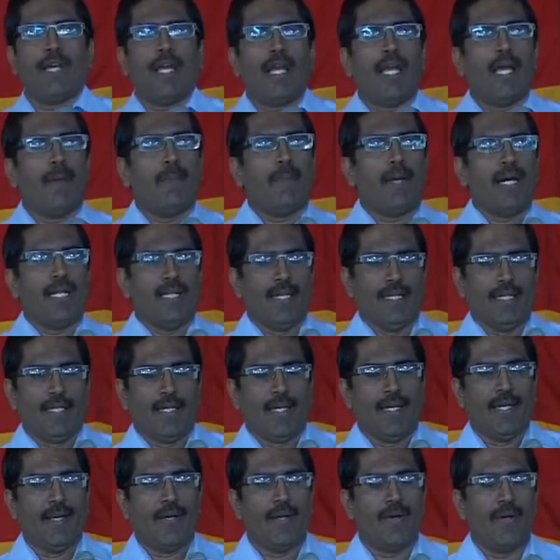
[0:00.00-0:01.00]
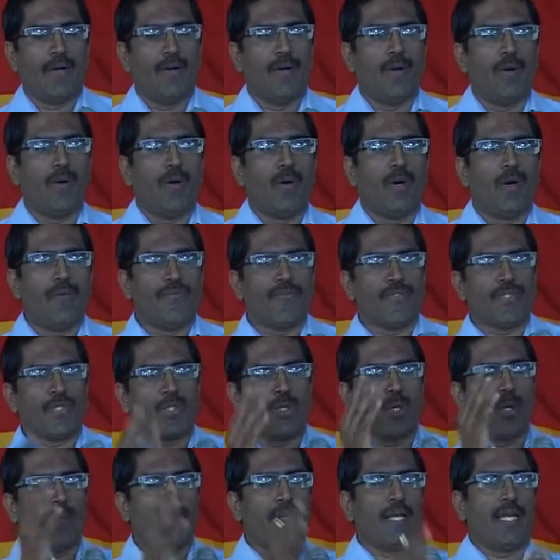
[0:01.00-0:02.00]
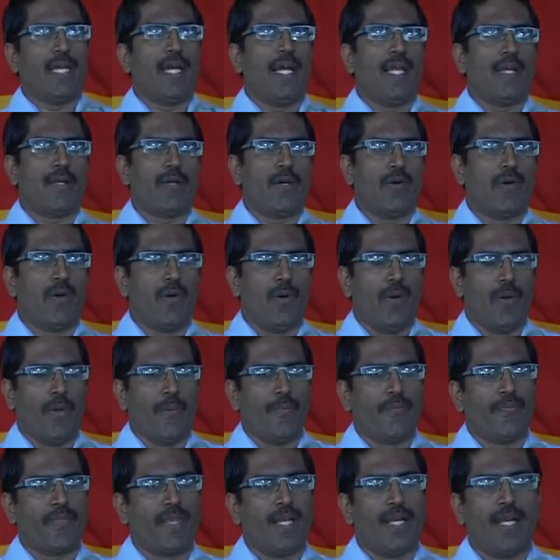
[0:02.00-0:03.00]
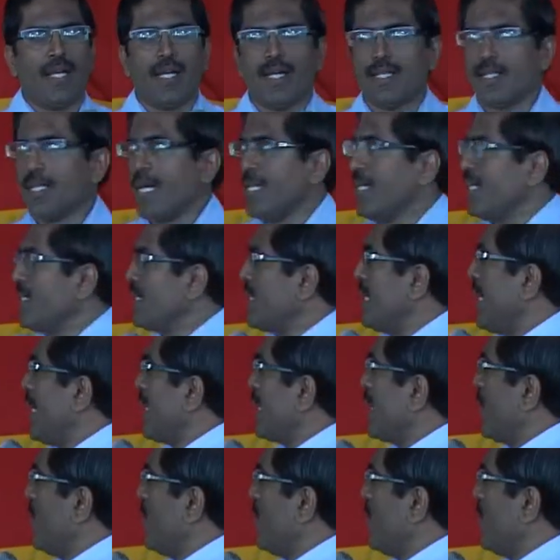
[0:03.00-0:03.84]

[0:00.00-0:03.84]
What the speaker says: a month of stopping alcohol, that is likely